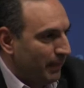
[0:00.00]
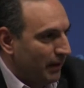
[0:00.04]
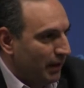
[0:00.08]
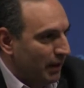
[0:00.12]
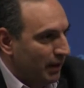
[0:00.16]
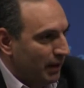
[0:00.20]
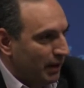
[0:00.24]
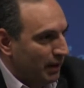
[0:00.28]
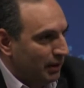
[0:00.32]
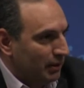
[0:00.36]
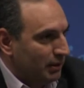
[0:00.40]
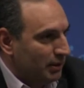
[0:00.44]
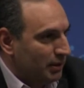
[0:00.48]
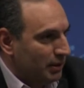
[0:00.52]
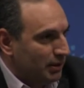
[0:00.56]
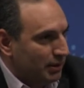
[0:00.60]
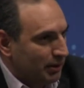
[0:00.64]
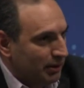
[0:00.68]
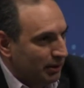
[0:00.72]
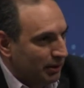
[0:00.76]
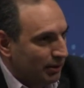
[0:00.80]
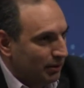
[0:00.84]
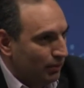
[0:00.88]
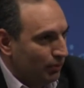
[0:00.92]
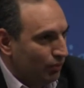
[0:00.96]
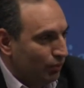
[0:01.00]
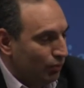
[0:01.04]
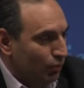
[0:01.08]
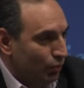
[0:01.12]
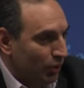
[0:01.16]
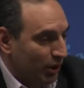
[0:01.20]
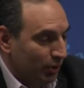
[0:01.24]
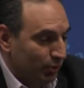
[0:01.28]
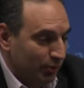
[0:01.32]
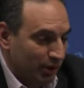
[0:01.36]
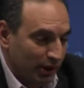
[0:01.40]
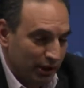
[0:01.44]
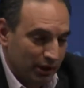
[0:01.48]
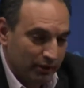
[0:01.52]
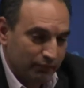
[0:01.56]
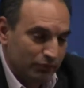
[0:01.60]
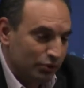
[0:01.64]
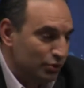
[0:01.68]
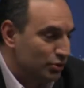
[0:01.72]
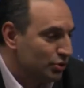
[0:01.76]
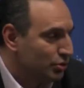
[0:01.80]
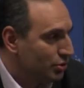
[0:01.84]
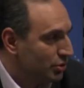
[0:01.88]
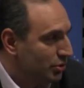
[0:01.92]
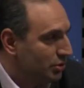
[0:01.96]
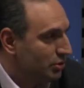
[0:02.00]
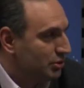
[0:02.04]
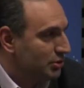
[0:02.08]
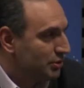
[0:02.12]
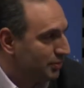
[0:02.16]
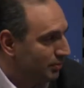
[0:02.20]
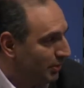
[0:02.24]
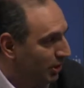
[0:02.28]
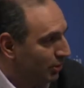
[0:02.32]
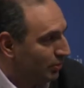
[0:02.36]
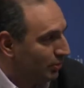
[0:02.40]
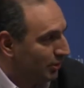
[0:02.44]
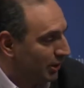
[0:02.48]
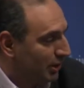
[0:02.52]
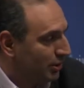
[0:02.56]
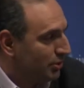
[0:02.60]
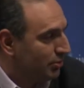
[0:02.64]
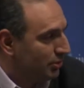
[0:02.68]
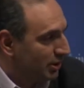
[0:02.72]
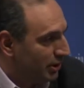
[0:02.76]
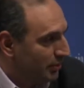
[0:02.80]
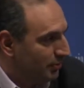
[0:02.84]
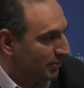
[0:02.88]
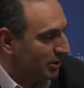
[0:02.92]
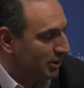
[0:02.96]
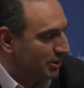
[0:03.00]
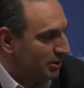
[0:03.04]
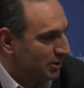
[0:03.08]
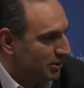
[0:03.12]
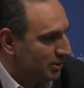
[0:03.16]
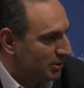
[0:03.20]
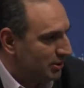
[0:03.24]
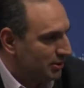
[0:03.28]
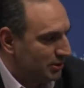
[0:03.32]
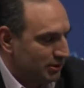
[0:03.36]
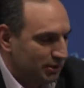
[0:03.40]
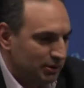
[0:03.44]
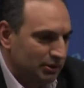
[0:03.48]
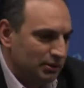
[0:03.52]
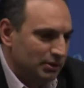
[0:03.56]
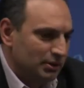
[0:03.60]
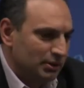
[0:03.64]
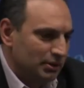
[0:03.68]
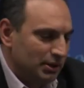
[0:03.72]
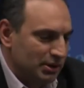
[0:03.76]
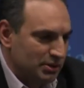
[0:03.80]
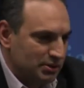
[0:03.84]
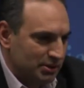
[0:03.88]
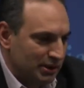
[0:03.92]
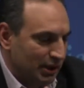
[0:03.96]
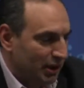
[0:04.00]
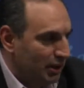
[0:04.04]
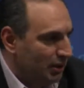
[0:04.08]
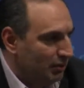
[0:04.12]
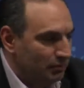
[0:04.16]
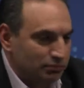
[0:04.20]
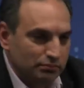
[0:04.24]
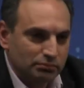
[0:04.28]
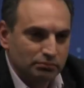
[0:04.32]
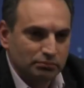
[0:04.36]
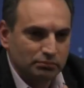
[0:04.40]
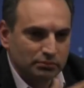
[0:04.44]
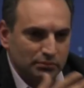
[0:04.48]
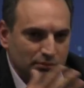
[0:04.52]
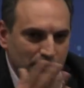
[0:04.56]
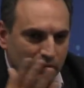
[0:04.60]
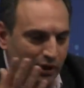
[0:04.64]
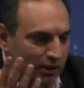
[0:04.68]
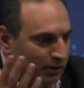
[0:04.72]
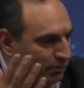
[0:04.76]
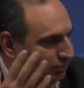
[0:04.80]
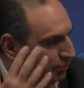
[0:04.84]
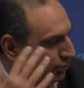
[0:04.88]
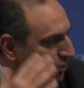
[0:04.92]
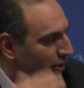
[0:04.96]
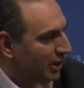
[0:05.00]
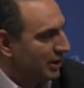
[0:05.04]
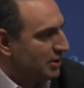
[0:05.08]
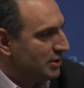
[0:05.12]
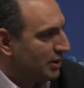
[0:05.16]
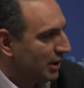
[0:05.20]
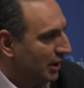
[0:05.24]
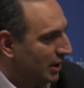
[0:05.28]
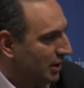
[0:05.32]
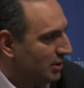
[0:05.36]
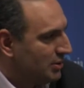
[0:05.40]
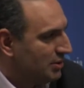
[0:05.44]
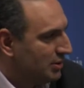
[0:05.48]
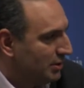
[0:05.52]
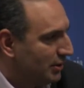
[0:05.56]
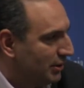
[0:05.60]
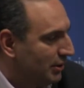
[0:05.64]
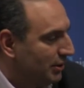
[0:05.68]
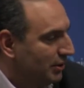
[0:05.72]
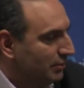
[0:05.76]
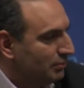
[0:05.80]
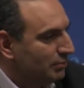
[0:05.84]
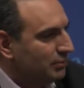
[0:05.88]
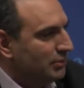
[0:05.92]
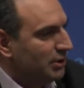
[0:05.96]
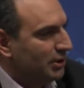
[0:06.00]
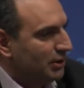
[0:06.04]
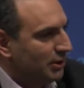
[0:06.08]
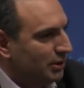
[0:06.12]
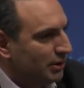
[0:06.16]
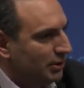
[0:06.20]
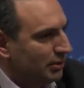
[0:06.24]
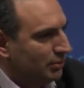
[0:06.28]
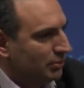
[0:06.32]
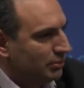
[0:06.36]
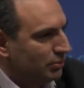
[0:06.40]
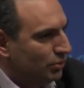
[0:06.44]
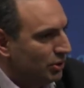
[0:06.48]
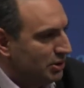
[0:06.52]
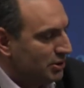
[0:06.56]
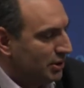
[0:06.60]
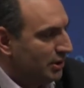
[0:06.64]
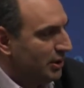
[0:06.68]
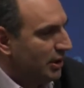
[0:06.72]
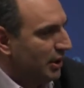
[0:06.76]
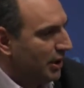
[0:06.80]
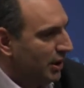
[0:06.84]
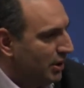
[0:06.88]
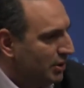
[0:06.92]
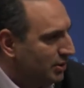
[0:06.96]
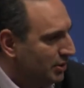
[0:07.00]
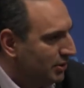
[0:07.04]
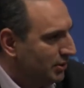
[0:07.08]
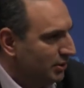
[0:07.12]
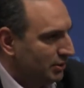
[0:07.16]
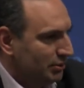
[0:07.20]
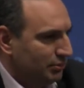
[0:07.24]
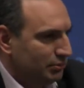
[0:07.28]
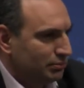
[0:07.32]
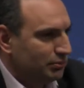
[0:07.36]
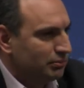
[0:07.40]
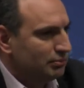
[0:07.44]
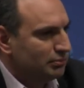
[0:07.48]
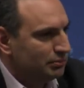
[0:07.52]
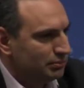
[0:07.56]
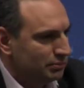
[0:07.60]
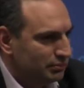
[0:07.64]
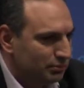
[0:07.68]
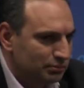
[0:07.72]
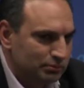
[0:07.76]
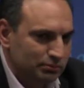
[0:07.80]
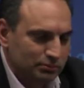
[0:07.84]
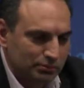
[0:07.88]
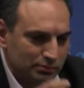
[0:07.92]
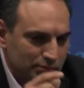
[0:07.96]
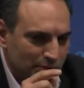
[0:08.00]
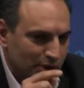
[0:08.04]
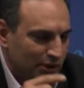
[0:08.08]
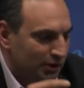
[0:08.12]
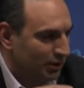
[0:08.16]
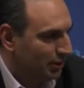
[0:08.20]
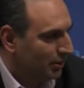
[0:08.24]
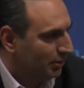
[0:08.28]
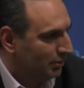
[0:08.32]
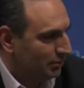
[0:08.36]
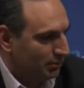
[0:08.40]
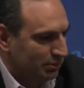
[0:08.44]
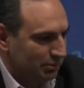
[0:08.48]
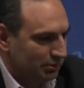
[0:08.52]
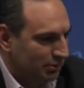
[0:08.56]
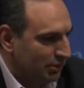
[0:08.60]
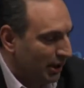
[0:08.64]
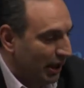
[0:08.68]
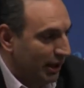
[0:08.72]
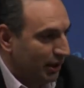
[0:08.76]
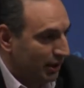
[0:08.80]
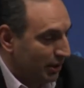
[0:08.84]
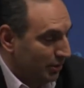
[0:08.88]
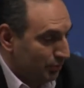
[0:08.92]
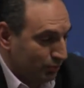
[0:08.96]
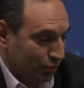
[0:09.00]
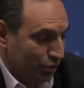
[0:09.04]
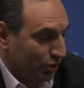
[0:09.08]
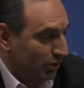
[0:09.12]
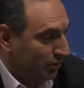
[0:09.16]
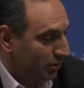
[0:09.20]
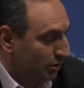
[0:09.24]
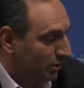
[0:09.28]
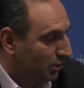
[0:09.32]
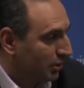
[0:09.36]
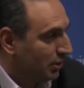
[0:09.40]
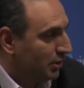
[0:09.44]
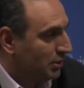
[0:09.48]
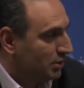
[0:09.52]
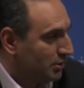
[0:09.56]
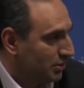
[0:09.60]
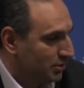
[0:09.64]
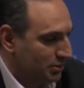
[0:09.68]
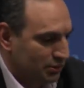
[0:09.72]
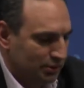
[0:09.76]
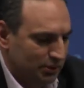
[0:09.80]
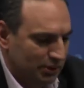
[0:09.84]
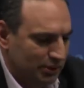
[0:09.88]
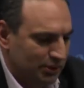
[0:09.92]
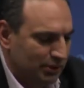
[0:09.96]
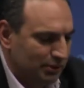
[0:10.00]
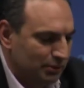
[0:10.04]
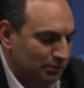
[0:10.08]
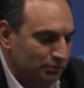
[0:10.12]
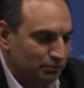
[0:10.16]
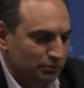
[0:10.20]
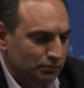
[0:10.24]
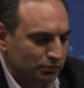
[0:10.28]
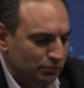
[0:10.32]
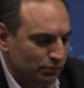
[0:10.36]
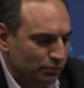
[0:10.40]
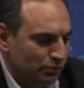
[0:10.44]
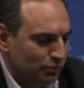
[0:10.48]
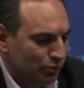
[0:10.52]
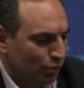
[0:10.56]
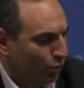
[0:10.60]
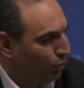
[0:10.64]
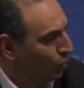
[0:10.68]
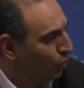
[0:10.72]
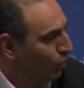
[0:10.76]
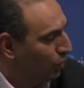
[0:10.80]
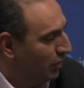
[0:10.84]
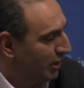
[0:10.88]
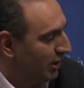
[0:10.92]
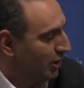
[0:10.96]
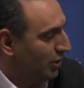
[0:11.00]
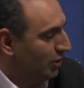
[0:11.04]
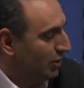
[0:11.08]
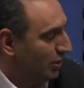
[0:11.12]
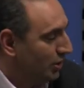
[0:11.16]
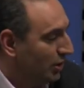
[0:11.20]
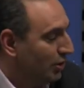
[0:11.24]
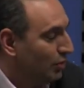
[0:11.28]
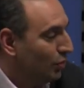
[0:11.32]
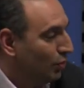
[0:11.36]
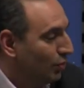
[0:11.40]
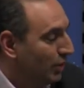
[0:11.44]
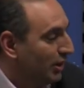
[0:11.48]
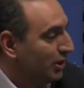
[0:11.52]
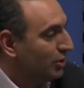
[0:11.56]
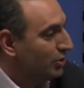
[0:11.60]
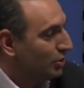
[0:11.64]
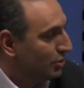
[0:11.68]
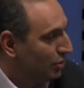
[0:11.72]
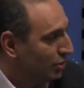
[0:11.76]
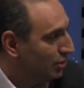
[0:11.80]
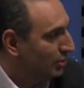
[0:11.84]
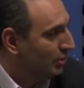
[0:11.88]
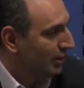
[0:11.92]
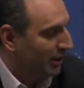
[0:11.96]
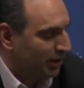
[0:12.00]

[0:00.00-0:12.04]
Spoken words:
And when we have to choose between treatments, let's say breast cancer with indication like in protocols, we don't know what to do